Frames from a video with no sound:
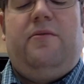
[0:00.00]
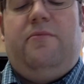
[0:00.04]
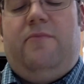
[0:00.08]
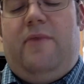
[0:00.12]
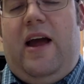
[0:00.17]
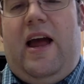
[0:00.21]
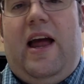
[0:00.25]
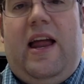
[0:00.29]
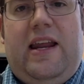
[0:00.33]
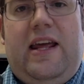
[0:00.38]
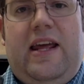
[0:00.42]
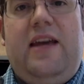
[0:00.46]

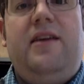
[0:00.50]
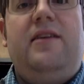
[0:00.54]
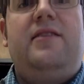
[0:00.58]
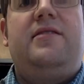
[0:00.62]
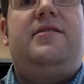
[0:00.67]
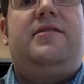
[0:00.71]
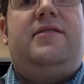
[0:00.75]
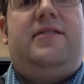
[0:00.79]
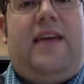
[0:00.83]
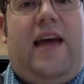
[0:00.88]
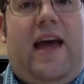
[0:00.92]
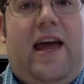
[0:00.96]
Ready,
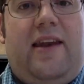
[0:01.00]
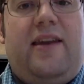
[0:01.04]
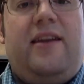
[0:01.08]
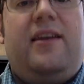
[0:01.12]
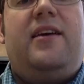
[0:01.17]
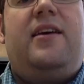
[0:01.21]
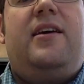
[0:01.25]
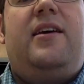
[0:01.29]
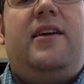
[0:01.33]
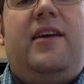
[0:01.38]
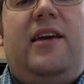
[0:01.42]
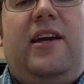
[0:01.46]
set,
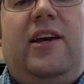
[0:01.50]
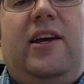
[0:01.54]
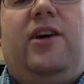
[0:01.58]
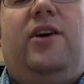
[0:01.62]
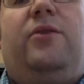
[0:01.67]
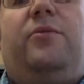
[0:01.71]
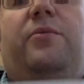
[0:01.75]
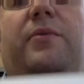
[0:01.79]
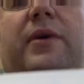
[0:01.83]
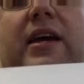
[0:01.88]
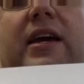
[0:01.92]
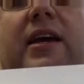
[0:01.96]
here
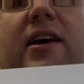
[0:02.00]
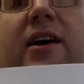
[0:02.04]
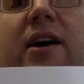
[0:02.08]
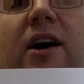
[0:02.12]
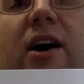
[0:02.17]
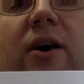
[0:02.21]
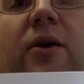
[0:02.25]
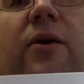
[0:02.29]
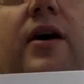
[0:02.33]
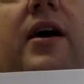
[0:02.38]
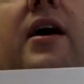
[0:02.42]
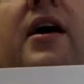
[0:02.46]
we go.
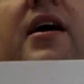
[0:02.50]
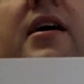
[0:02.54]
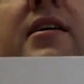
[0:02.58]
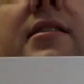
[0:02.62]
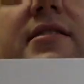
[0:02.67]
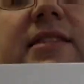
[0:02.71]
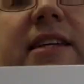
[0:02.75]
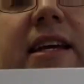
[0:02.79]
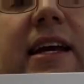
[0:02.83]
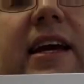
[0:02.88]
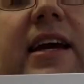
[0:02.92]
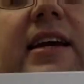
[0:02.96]

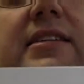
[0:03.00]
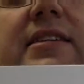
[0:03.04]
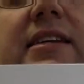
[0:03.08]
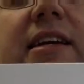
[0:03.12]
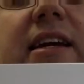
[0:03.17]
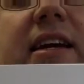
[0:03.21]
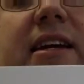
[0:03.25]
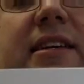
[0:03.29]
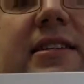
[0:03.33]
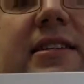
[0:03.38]
Tika, tika,